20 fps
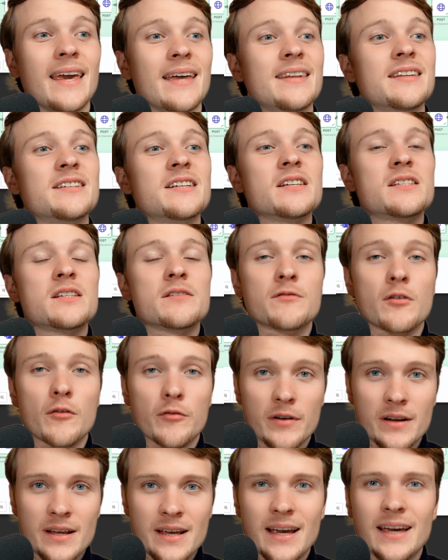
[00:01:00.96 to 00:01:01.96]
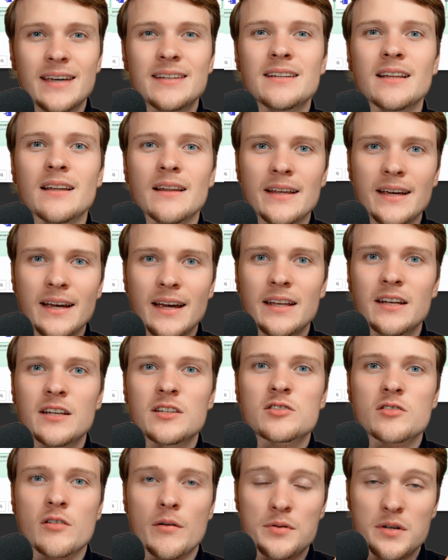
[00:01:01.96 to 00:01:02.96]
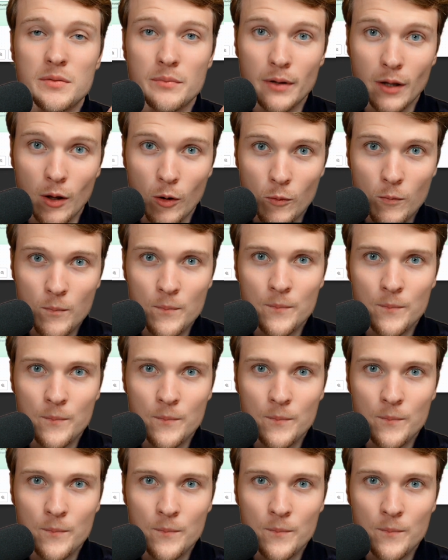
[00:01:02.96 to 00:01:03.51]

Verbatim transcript: Get the system for free in the link in the description below.